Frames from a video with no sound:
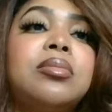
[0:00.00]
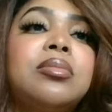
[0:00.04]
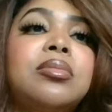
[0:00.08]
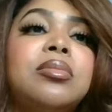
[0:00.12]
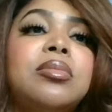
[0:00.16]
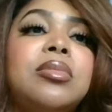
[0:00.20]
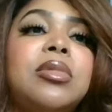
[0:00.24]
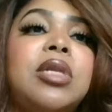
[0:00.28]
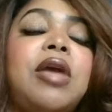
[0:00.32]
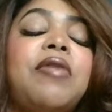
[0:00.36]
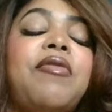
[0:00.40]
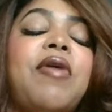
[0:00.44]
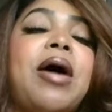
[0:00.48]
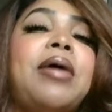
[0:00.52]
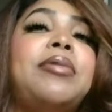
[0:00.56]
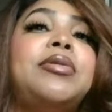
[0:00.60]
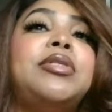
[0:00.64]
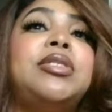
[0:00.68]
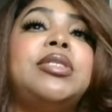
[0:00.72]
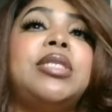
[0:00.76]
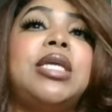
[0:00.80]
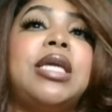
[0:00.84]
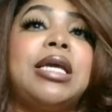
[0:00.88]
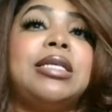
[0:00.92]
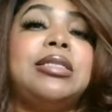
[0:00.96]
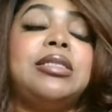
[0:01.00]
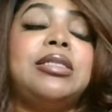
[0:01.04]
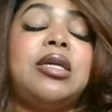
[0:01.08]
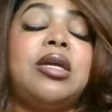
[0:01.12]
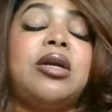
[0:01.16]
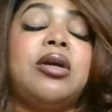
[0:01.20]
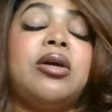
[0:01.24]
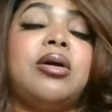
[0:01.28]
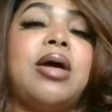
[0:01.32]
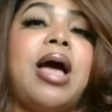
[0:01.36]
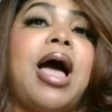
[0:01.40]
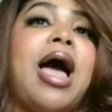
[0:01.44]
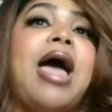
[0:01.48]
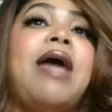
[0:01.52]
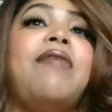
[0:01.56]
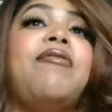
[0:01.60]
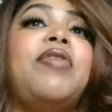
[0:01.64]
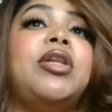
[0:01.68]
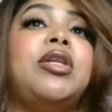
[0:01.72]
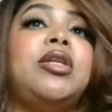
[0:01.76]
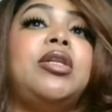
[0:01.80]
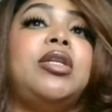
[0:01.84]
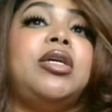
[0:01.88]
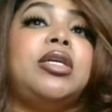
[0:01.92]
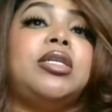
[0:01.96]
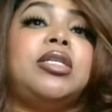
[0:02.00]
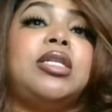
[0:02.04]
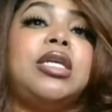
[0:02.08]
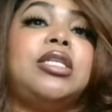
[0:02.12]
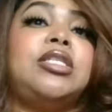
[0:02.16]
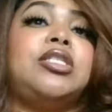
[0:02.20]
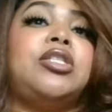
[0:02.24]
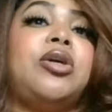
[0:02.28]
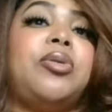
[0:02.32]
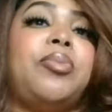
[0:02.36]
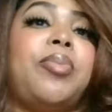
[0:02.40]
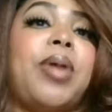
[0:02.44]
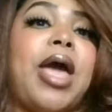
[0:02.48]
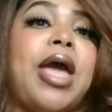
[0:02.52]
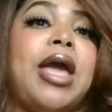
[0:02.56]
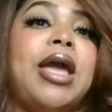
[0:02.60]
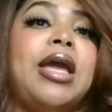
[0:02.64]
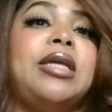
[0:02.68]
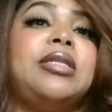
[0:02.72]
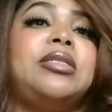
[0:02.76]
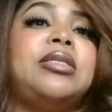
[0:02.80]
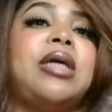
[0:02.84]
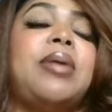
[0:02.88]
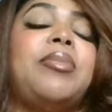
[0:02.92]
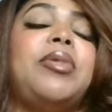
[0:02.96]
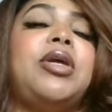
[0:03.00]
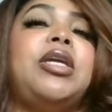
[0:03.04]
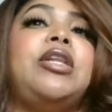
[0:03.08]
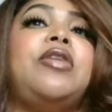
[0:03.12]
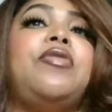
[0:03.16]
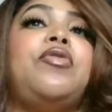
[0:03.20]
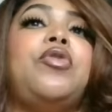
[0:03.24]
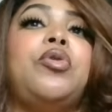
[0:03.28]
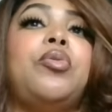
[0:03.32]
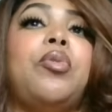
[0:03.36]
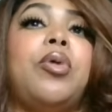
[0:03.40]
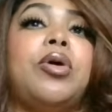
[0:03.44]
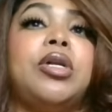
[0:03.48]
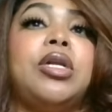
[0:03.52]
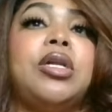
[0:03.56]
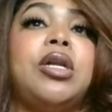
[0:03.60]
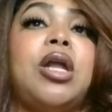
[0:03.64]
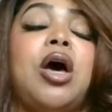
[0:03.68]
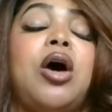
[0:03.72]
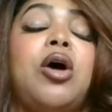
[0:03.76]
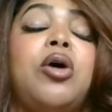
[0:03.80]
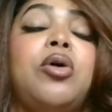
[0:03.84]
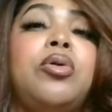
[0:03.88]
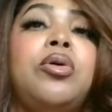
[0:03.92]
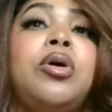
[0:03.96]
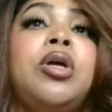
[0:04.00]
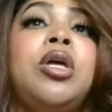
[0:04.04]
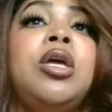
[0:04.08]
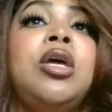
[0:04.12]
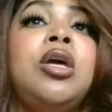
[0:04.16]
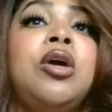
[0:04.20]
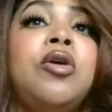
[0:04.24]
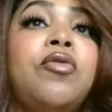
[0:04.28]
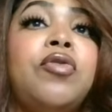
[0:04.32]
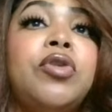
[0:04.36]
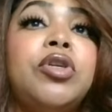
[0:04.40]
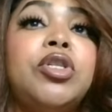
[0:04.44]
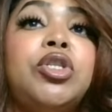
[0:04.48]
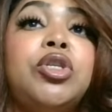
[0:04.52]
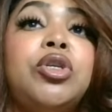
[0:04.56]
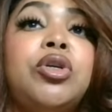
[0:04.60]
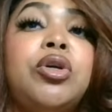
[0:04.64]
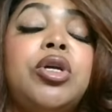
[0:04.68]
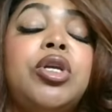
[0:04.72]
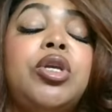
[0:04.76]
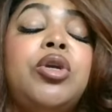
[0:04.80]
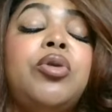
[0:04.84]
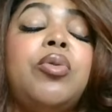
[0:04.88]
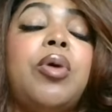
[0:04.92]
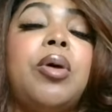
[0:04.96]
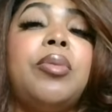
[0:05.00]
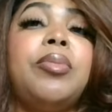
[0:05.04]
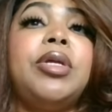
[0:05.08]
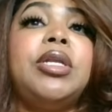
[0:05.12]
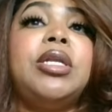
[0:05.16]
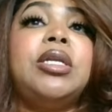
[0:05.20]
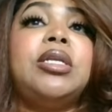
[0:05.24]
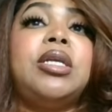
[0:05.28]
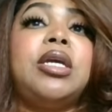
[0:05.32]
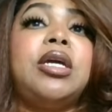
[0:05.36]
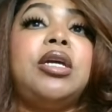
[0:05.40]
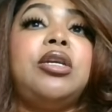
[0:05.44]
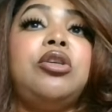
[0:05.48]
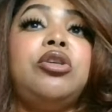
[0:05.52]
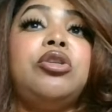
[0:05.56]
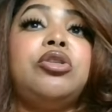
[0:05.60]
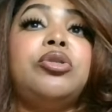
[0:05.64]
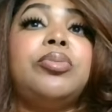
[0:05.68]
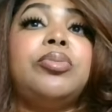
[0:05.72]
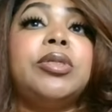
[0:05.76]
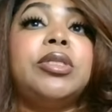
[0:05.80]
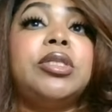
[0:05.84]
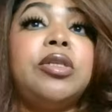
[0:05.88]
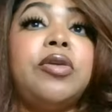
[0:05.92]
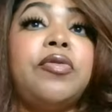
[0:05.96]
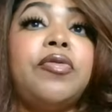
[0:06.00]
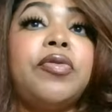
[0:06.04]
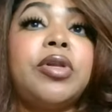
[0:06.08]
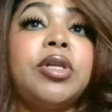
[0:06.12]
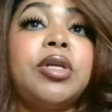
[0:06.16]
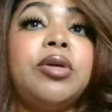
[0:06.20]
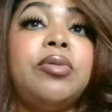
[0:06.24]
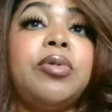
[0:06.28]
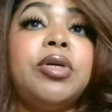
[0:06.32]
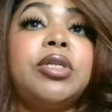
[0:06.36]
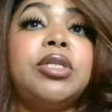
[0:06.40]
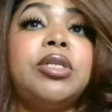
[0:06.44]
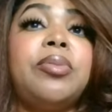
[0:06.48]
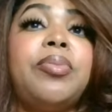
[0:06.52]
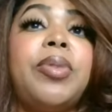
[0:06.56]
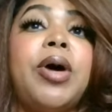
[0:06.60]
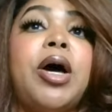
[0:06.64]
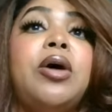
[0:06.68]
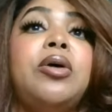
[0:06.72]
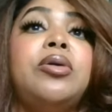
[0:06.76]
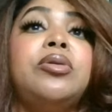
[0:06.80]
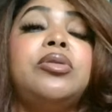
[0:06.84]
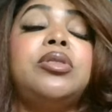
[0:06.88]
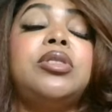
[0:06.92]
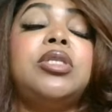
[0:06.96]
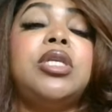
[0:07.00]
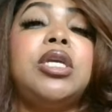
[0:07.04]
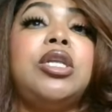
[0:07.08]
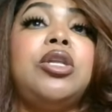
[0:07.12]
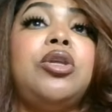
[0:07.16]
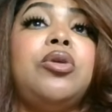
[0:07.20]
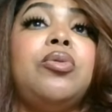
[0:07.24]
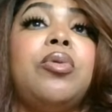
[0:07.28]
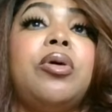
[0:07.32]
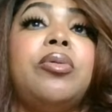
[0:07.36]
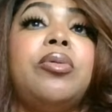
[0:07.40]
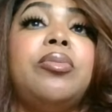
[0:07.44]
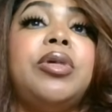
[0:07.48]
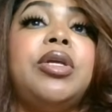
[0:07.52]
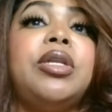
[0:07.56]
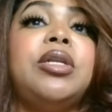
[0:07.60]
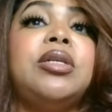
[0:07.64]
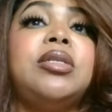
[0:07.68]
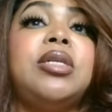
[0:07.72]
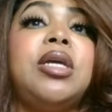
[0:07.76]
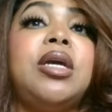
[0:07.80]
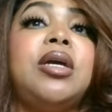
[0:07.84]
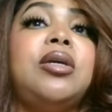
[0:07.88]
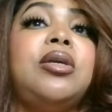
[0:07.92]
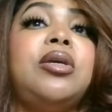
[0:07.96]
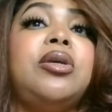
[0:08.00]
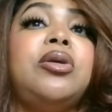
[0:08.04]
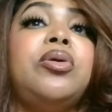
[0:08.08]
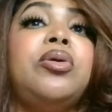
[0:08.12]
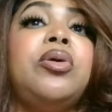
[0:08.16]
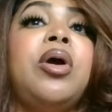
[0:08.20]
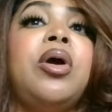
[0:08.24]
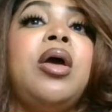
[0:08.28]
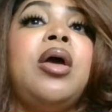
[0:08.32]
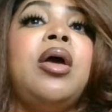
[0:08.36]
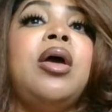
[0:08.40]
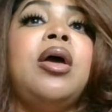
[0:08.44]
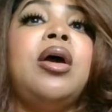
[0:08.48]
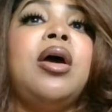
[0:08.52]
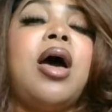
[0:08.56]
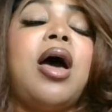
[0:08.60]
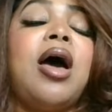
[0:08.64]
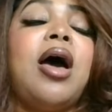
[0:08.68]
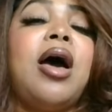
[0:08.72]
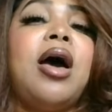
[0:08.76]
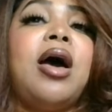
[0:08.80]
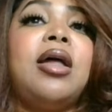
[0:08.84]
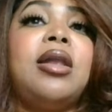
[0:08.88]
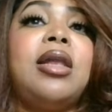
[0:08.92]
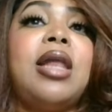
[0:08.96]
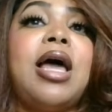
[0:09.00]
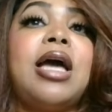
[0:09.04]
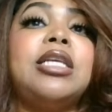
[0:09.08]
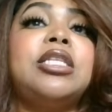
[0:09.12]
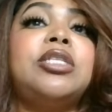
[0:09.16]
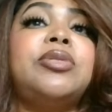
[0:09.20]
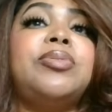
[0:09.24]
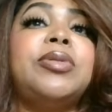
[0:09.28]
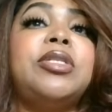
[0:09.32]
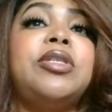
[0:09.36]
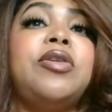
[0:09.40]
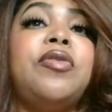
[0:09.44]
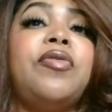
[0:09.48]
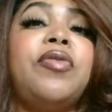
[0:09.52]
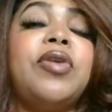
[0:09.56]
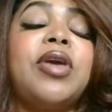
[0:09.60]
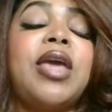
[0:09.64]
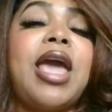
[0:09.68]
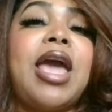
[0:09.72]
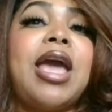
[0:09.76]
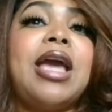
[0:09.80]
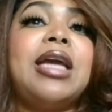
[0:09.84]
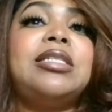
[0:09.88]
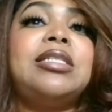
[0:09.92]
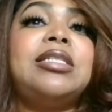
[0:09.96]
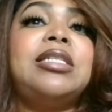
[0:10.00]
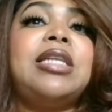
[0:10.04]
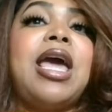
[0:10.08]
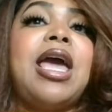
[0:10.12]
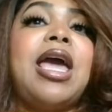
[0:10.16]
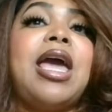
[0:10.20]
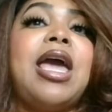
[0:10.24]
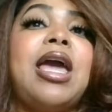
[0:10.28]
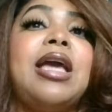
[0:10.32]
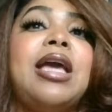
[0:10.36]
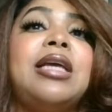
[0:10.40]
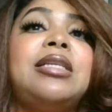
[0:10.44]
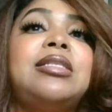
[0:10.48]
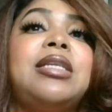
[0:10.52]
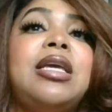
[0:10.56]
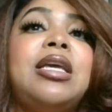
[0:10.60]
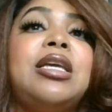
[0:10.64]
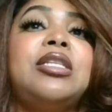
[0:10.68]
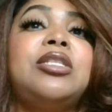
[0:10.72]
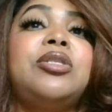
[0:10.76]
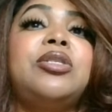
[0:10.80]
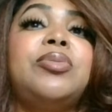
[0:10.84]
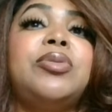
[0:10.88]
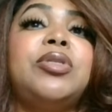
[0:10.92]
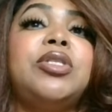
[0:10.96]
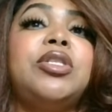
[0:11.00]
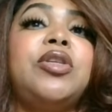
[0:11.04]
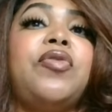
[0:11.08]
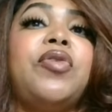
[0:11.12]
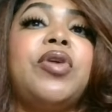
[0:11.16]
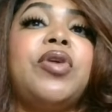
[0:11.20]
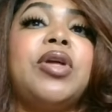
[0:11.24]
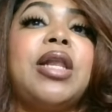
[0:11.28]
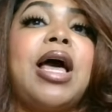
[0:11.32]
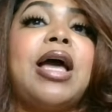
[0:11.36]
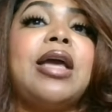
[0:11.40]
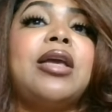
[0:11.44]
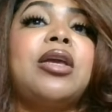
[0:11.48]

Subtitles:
If I was guessing, girl, I haven't looked at your page. I mean, if you want to know for sure and you want me to tell you specifically what to post and you want me to tell you like specific hashtags and specific like